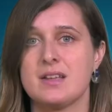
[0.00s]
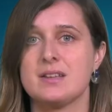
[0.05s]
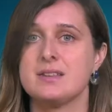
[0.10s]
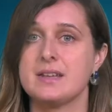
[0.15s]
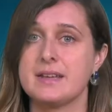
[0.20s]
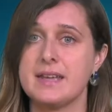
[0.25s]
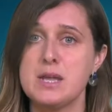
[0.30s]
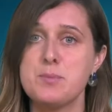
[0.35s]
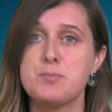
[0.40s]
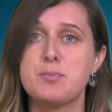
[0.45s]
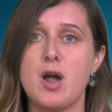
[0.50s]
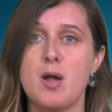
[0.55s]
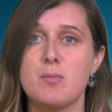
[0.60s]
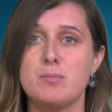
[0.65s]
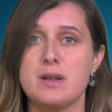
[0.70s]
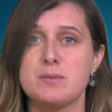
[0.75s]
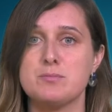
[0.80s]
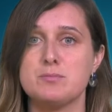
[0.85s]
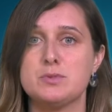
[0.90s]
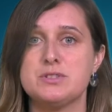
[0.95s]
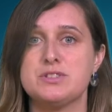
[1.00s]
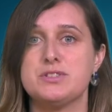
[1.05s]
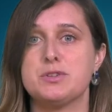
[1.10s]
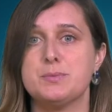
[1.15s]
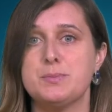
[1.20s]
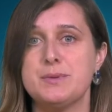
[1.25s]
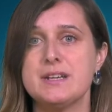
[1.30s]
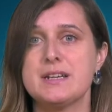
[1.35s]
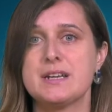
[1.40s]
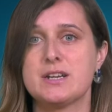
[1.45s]
The key problem with the
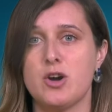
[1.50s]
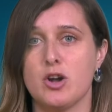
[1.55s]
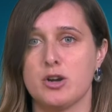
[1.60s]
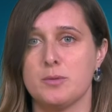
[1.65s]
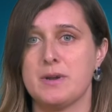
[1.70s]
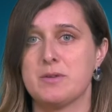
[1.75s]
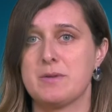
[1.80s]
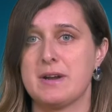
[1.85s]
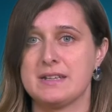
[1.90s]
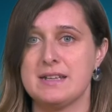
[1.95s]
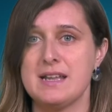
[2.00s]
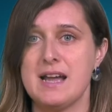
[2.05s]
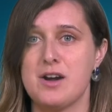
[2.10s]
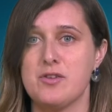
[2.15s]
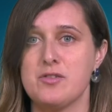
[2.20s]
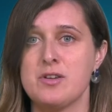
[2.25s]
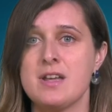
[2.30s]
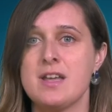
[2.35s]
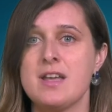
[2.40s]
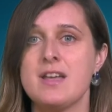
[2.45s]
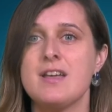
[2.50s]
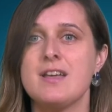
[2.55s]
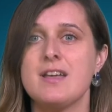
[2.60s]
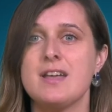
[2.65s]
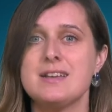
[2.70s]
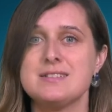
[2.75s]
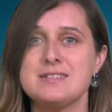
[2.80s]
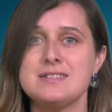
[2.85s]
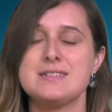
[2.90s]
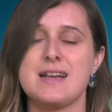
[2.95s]
European economy right now
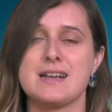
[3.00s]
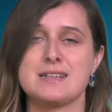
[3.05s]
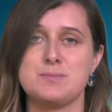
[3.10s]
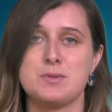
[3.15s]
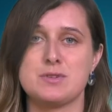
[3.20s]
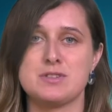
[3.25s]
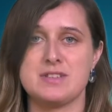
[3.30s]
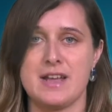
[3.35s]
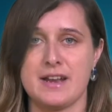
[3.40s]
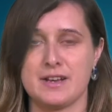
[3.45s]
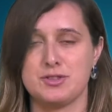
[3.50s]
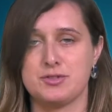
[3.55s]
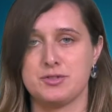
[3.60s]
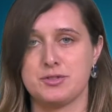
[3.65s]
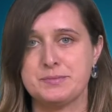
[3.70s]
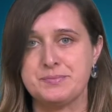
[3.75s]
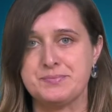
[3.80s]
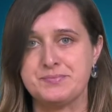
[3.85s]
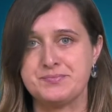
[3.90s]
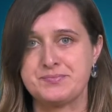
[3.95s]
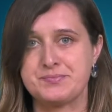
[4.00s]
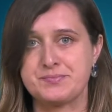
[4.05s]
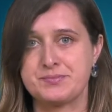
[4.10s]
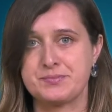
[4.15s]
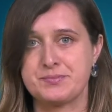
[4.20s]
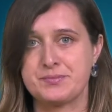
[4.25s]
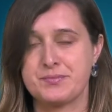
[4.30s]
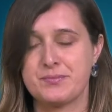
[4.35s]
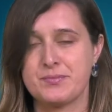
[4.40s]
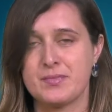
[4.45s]
is its export sector.
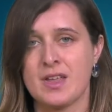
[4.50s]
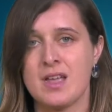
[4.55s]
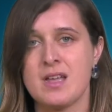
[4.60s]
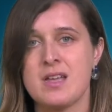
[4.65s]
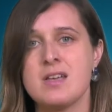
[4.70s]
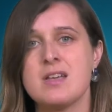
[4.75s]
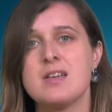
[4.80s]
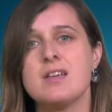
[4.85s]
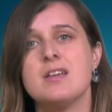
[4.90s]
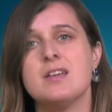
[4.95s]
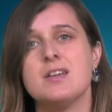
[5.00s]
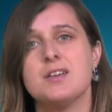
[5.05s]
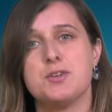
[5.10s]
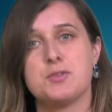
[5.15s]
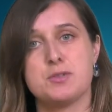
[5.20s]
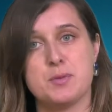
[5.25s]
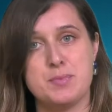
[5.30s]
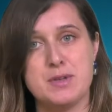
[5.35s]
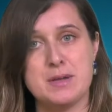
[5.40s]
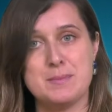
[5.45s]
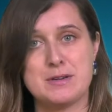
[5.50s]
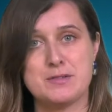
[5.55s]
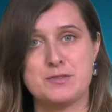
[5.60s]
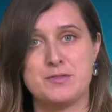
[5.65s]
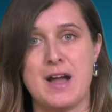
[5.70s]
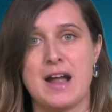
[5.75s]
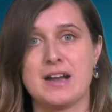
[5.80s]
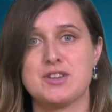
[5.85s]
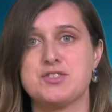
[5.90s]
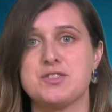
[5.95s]
European
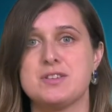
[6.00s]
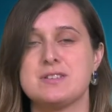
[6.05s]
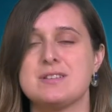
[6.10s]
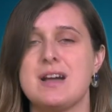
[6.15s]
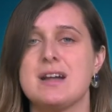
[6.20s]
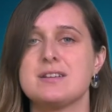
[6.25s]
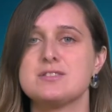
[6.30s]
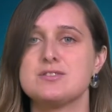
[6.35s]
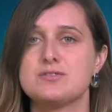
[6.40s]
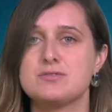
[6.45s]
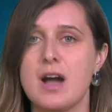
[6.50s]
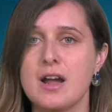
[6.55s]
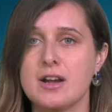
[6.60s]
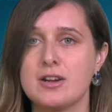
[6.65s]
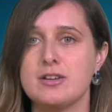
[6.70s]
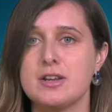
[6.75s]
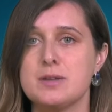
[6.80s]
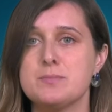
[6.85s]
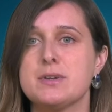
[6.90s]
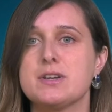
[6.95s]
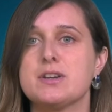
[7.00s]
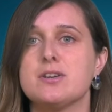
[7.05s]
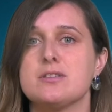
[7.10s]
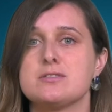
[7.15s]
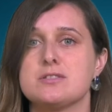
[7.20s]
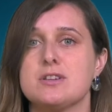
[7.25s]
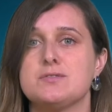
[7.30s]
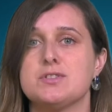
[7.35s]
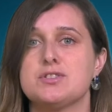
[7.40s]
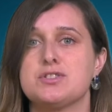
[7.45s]
manufacturers are struggling
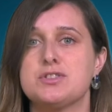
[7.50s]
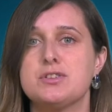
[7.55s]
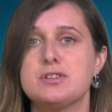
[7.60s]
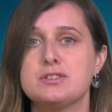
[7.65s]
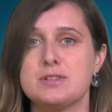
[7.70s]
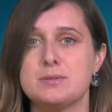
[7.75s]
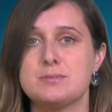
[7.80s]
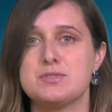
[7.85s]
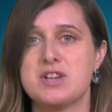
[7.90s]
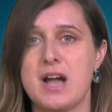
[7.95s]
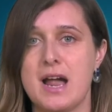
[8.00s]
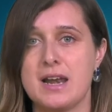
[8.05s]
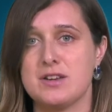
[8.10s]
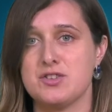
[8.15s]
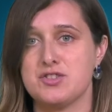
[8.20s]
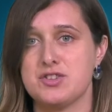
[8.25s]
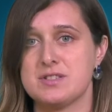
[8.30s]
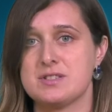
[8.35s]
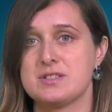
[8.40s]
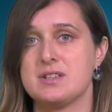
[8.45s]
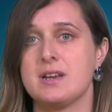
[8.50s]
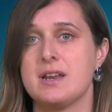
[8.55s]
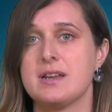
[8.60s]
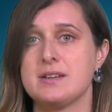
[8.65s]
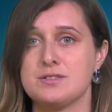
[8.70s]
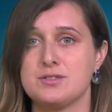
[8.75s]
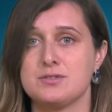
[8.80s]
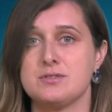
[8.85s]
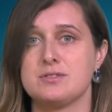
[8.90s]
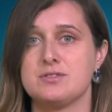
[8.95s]
because of the short-term challenges
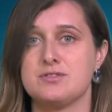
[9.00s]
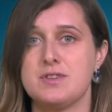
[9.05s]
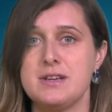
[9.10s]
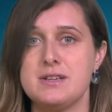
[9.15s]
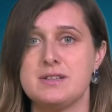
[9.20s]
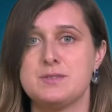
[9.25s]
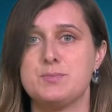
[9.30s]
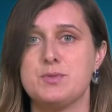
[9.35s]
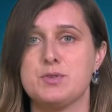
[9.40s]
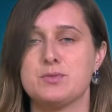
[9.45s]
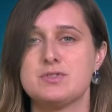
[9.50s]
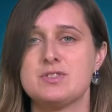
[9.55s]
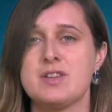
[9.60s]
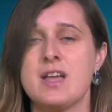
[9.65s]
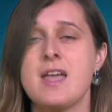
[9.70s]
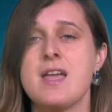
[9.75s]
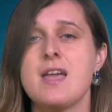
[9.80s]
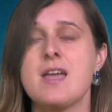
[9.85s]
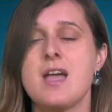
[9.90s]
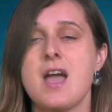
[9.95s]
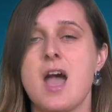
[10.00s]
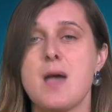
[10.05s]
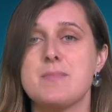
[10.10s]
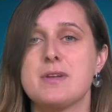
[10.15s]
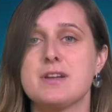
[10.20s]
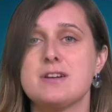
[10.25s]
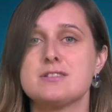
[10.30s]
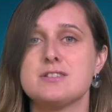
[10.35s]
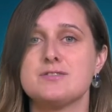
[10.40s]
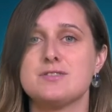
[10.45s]
linked to the trade disputes and
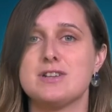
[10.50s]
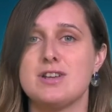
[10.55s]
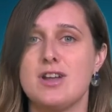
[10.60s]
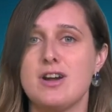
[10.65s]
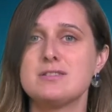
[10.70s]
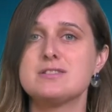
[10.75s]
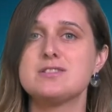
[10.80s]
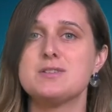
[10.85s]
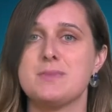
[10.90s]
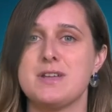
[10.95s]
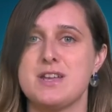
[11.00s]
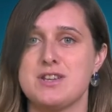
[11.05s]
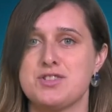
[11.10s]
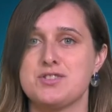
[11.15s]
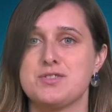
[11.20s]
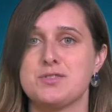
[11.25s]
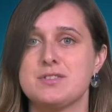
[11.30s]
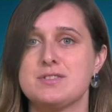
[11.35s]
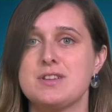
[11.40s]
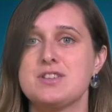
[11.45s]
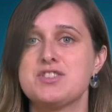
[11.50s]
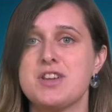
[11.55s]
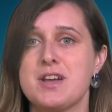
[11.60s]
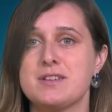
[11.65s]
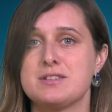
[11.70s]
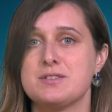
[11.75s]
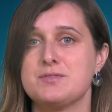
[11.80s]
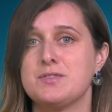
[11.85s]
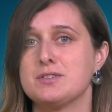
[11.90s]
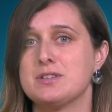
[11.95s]
because of the long-term issues such
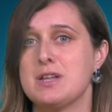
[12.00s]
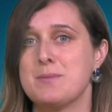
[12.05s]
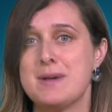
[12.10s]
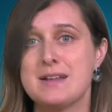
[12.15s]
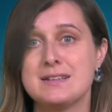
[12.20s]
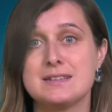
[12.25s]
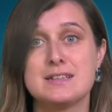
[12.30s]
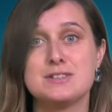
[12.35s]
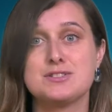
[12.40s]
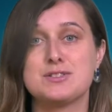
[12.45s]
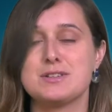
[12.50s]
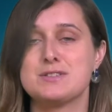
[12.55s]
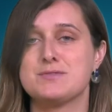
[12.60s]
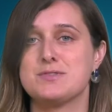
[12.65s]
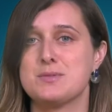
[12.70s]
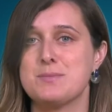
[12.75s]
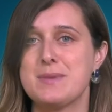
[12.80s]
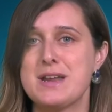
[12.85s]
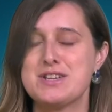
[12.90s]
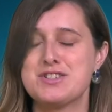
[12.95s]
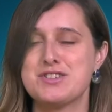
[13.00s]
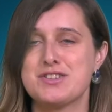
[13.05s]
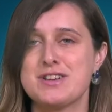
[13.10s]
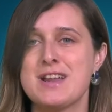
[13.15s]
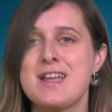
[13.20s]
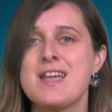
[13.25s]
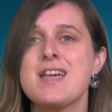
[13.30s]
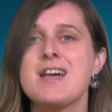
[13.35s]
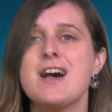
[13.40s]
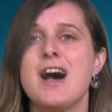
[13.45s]
as the fundamental transformation
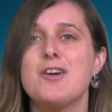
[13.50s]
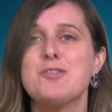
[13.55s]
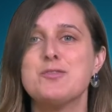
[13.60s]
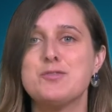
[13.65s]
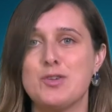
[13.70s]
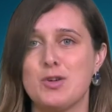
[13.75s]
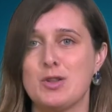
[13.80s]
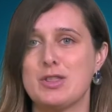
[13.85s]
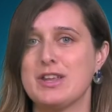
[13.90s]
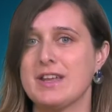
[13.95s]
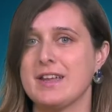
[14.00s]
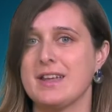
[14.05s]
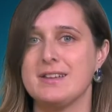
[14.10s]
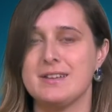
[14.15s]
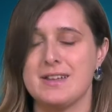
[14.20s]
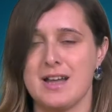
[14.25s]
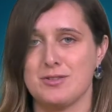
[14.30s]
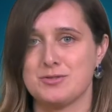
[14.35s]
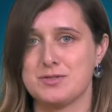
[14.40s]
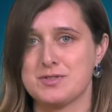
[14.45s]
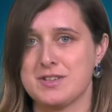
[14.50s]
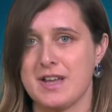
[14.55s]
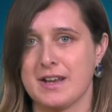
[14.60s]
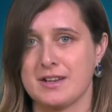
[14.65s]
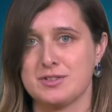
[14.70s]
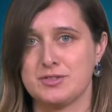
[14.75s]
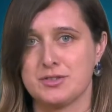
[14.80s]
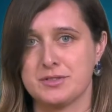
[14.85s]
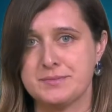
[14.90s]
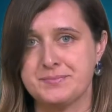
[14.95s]
unfolding in the auto
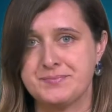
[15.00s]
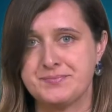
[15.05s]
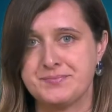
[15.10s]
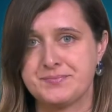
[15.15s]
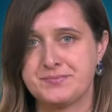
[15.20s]
sector.